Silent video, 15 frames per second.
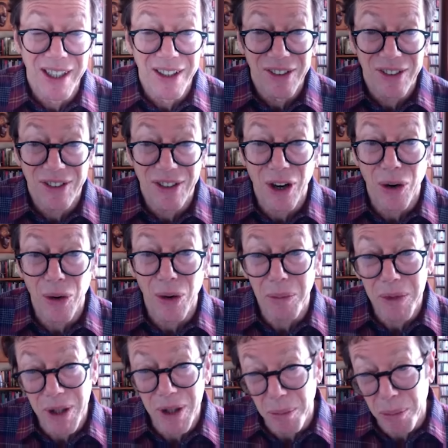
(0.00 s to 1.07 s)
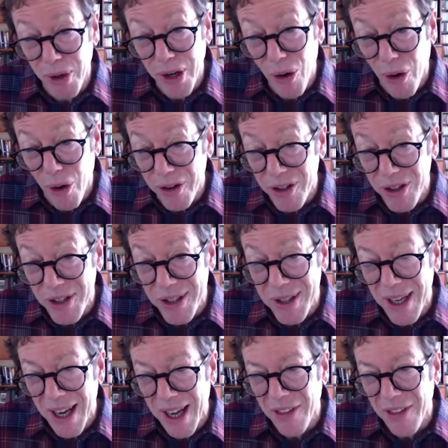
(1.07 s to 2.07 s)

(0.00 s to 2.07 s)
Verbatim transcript: So the pre orders